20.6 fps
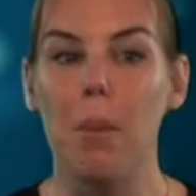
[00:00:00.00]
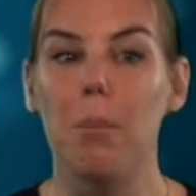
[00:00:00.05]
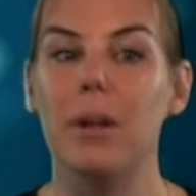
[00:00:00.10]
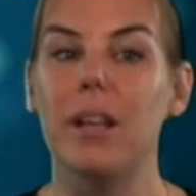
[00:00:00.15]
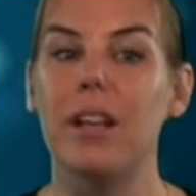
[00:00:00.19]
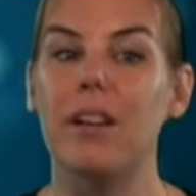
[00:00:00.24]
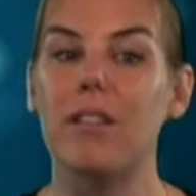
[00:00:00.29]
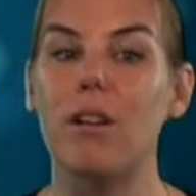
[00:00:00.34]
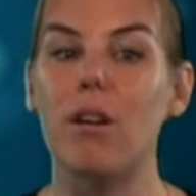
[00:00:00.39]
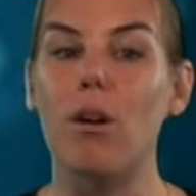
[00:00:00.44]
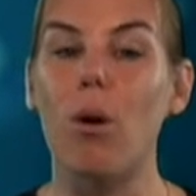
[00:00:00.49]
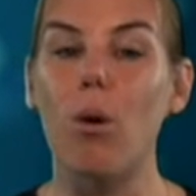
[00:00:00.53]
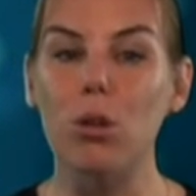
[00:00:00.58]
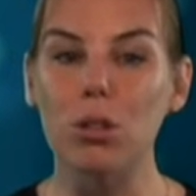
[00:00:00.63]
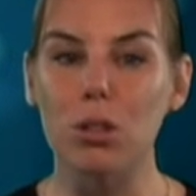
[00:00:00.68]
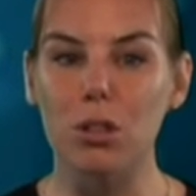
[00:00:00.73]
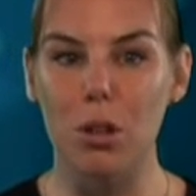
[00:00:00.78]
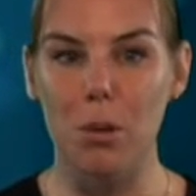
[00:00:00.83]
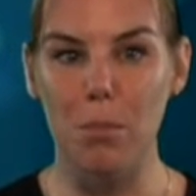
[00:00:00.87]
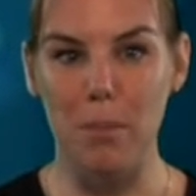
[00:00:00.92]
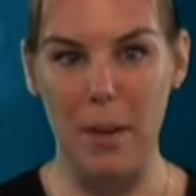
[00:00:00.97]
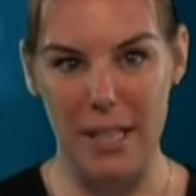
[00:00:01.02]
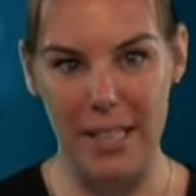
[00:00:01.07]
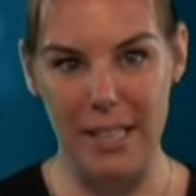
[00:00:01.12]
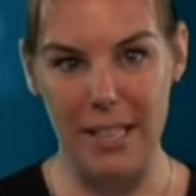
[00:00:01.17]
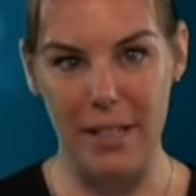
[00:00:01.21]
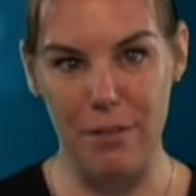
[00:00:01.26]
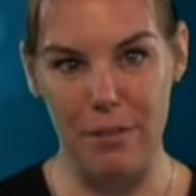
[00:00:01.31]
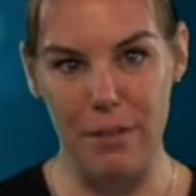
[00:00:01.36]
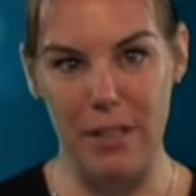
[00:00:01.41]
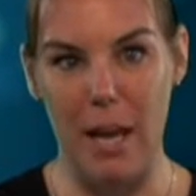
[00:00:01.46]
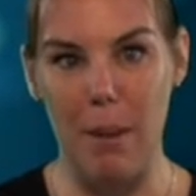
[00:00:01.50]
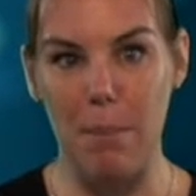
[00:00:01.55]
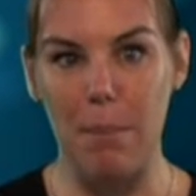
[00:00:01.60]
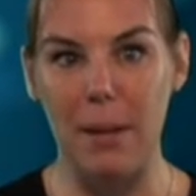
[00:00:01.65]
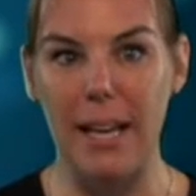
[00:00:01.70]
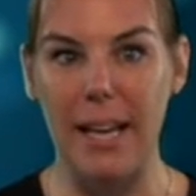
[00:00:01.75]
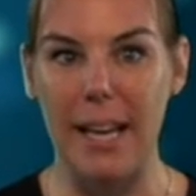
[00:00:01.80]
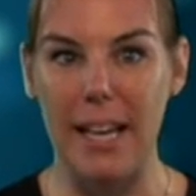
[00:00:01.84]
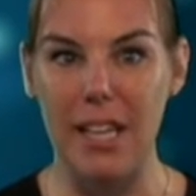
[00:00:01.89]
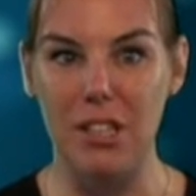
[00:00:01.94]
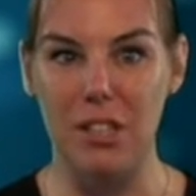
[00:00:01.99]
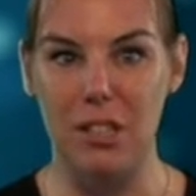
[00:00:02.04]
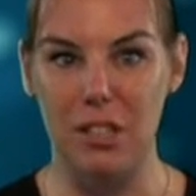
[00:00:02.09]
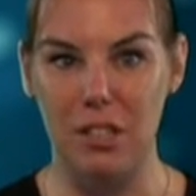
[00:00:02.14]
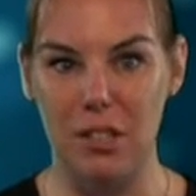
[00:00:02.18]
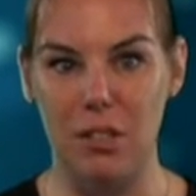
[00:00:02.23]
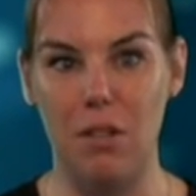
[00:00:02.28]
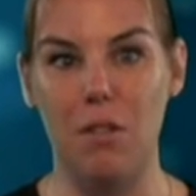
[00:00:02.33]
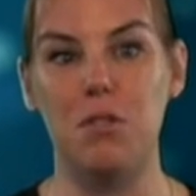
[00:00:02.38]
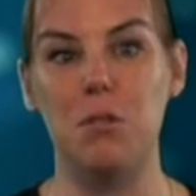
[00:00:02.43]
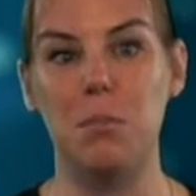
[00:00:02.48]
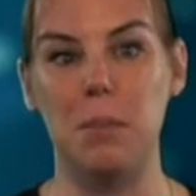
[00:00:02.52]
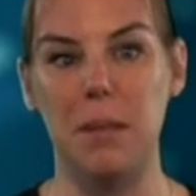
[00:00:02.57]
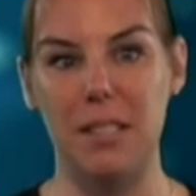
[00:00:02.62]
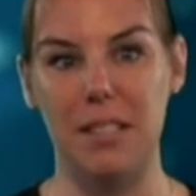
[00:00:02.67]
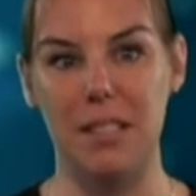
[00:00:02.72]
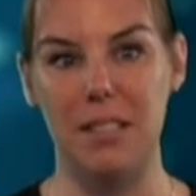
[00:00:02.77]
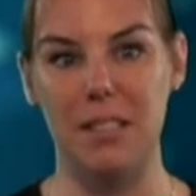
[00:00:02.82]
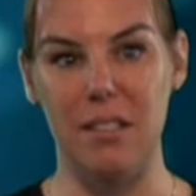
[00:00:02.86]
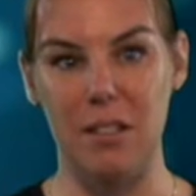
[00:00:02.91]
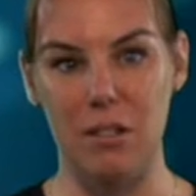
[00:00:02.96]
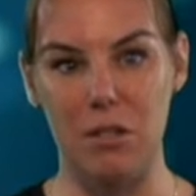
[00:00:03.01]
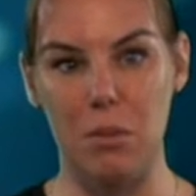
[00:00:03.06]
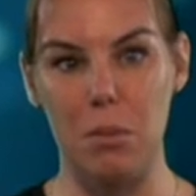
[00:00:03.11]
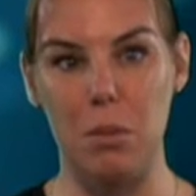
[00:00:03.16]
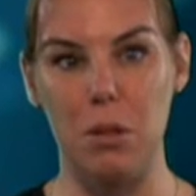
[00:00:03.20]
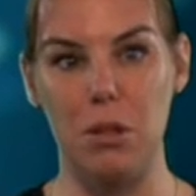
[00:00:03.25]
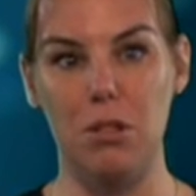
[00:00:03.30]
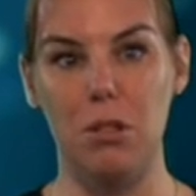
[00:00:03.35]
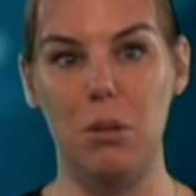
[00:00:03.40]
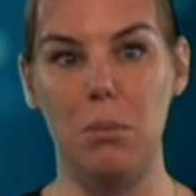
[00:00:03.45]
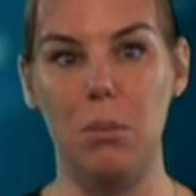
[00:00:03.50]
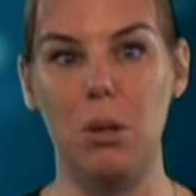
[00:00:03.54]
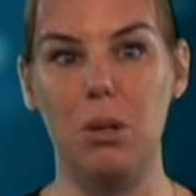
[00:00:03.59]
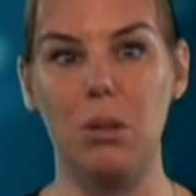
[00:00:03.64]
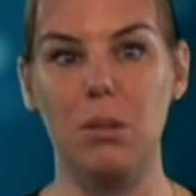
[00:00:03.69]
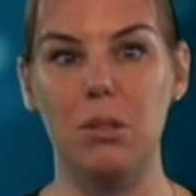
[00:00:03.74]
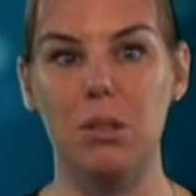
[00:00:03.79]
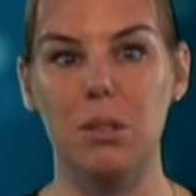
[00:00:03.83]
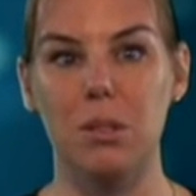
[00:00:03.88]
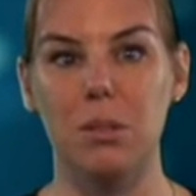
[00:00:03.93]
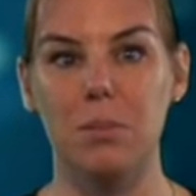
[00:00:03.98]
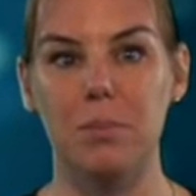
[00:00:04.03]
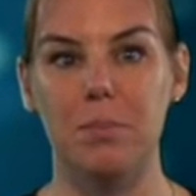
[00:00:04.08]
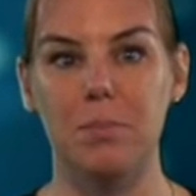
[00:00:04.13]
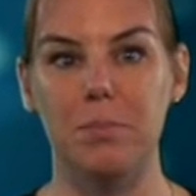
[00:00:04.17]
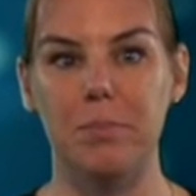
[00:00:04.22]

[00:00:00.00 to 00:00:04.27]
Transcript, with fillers: but there are also many different applications of species distribution models.